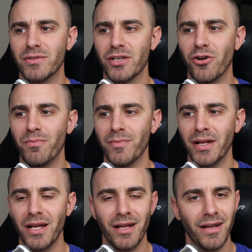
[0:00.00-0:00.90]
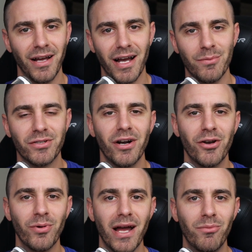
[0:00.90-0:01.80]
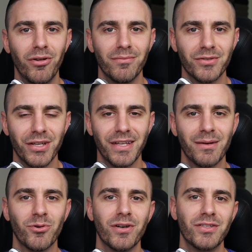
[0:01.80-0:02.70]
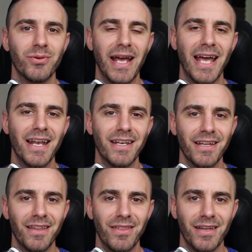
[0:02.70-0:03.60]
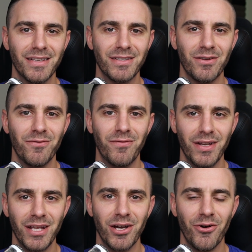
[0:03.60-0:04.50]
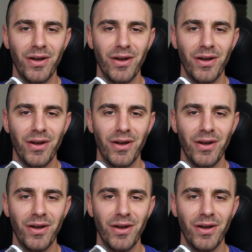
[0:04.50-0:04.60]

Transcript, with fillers: So I'm starting to ramble, so I think I'm going to end this video.